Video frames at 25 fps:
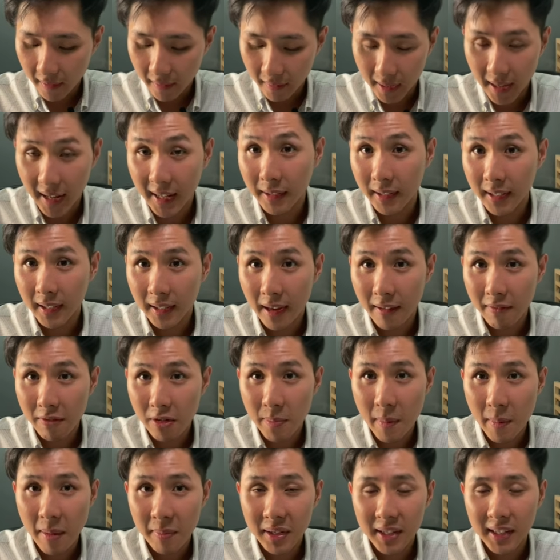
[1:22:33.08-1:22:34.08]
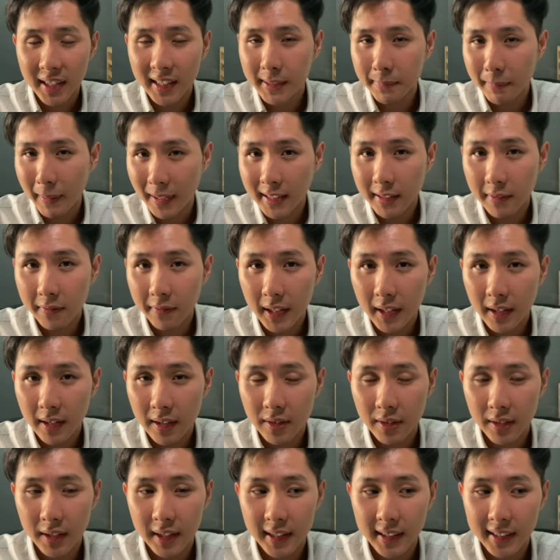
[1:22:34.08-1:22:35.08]
Again, remember the
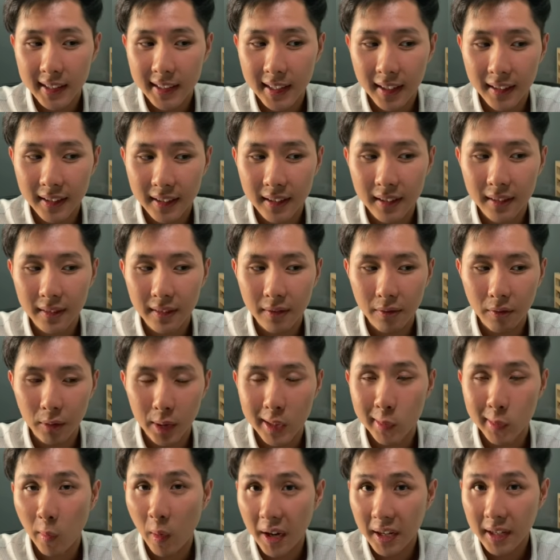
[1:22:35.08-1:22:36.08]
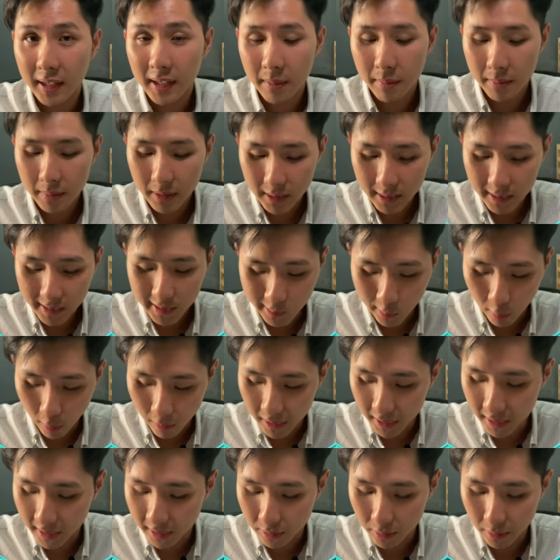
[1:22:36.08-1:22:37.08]
specification is that we square the number, store
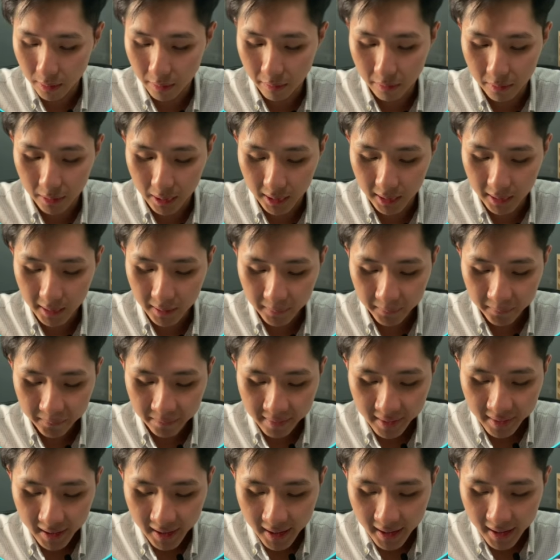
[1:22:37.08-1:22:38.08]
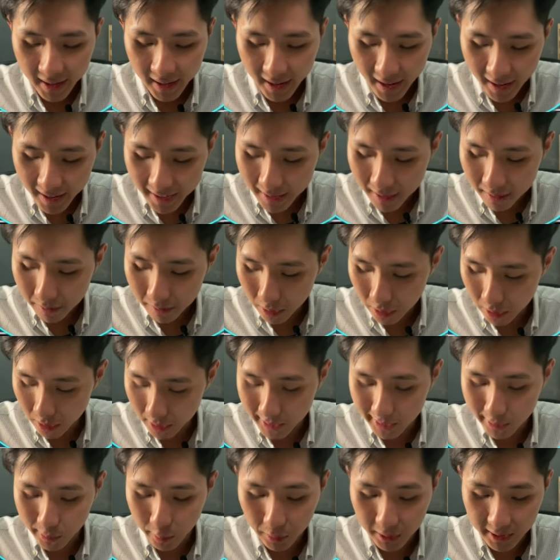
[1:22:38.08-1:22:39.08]
it into an array. And then we
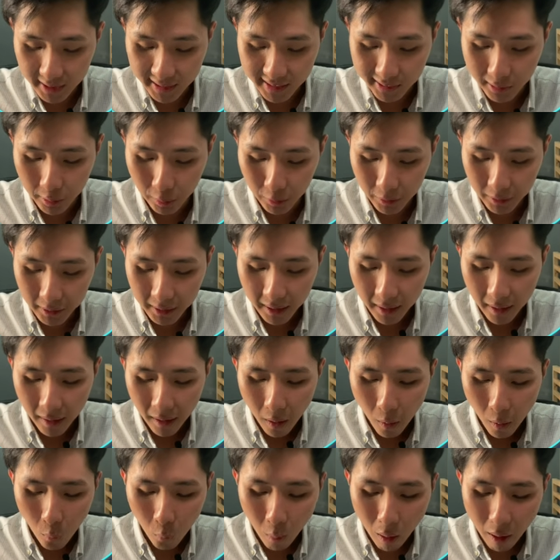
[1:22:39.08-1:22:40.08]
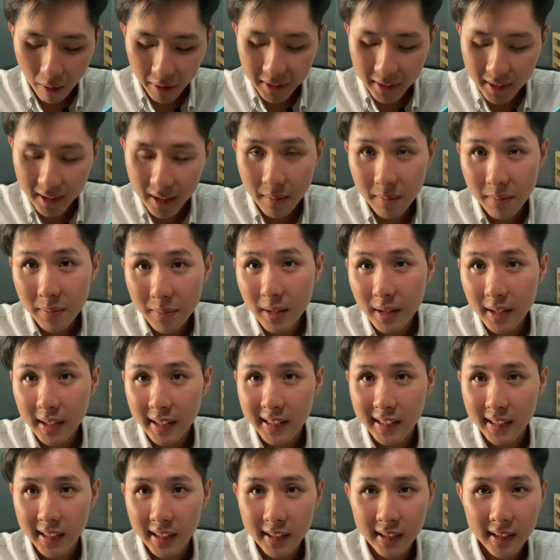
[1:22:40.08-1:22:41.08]
just do this code. While the number
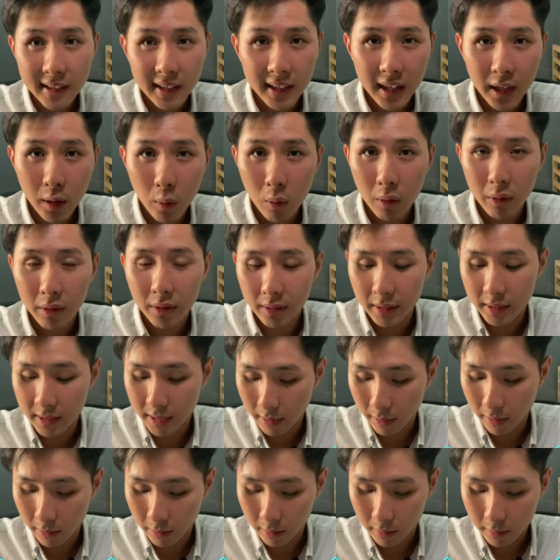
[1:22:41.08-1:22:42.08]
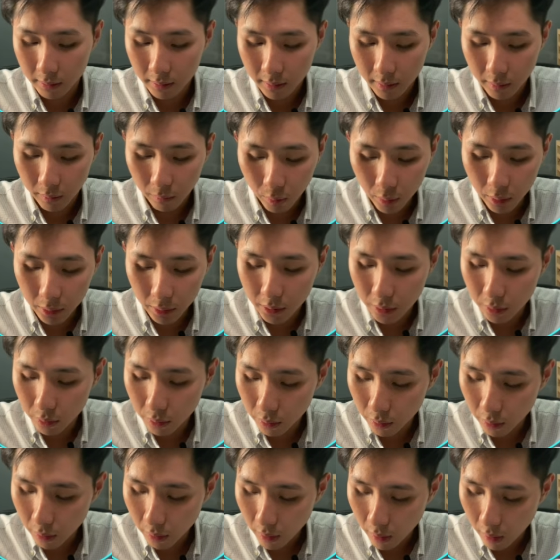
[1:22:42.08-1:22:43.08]
is equal to 0, we'll
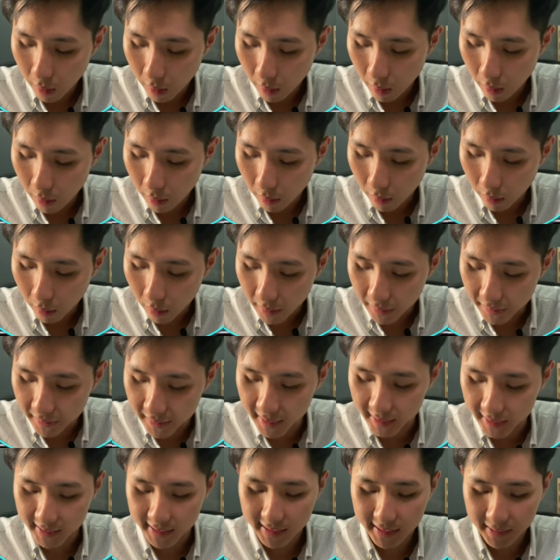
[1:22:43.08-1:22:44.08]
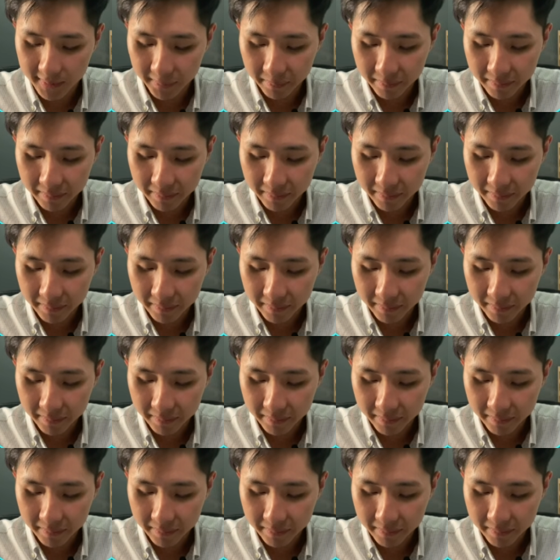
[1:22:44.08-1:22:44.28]
do this.